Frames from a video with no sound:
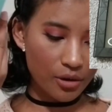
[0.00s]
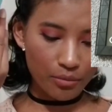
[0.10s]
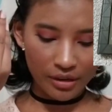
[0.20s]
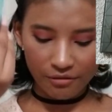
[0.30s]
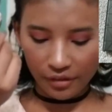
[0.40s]

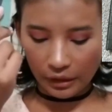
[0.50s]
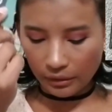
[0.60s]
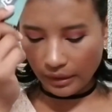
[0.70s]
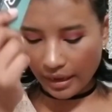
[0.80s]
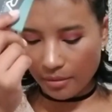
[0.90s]

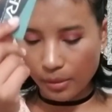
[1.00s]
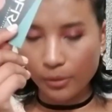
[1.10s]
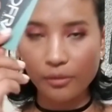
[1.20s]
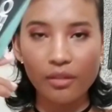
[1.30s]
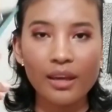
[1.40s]

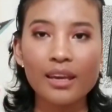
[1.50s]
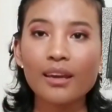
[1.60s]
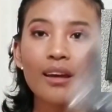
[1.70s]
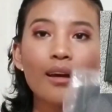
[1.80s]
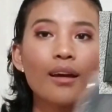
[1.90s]
refillable thing.
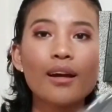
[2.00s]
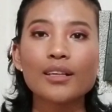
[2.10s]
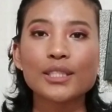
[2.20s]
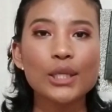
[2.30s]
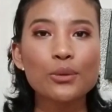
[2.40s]

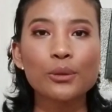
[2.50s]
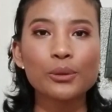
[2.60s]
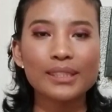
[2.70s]
So cool